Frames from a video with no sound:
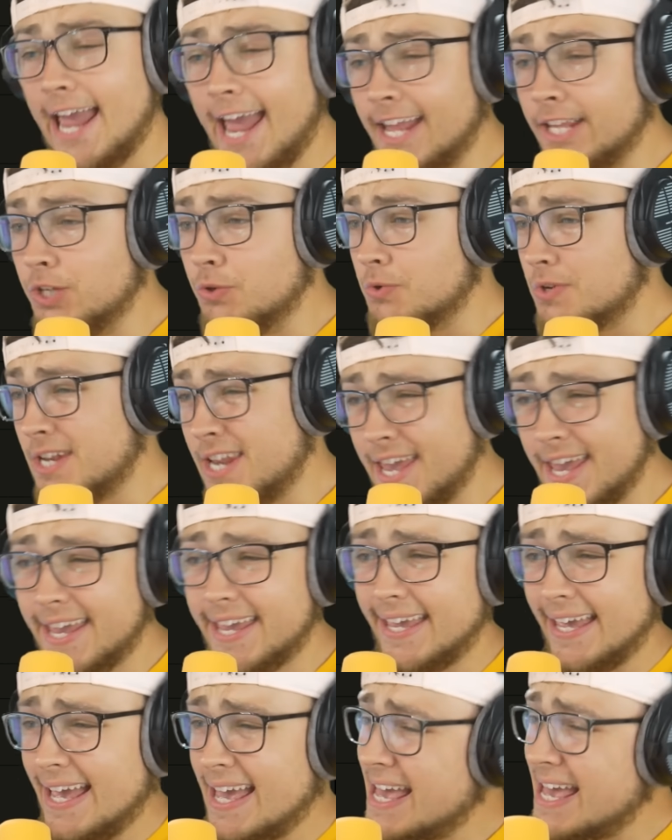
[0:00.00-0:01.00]
and unique.
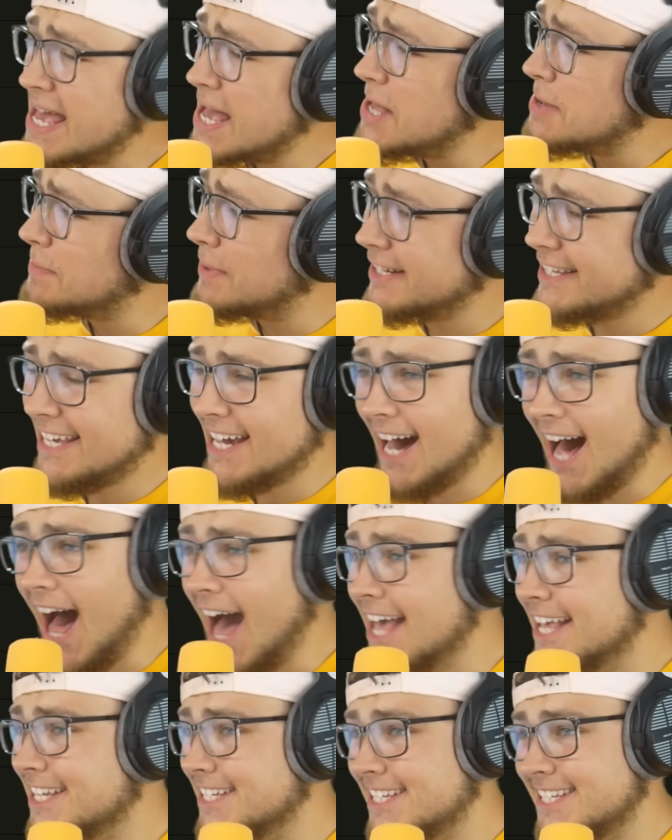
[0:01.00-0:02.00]
But
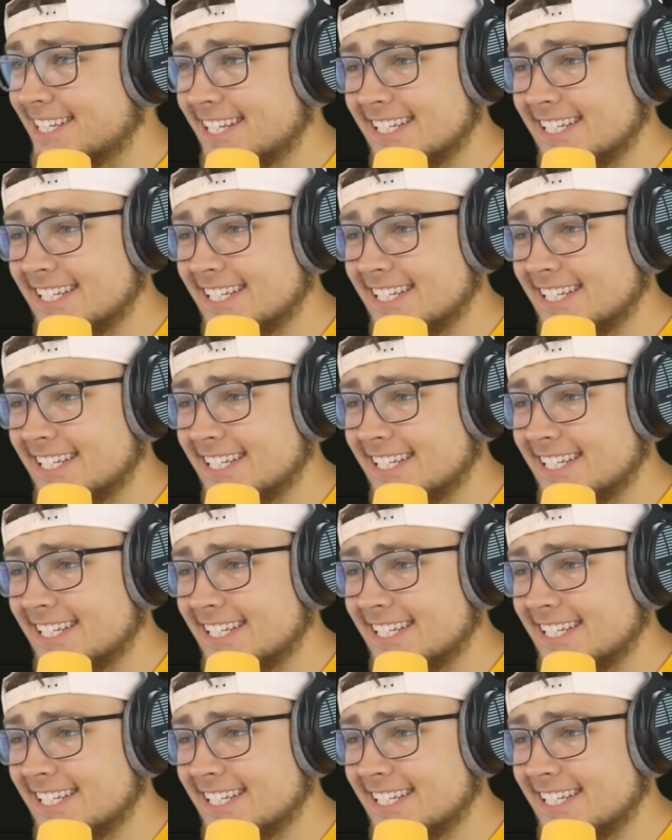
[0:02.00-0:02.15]
guys,